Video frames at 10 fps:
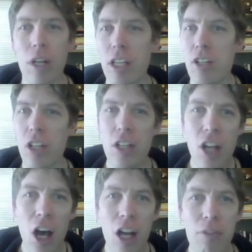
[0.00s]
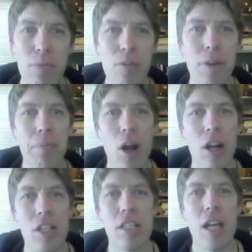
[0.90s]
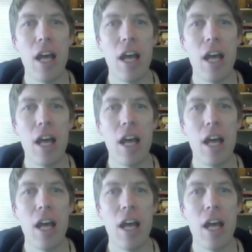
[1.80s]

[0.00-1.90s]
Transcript: There's a lot of moving parts.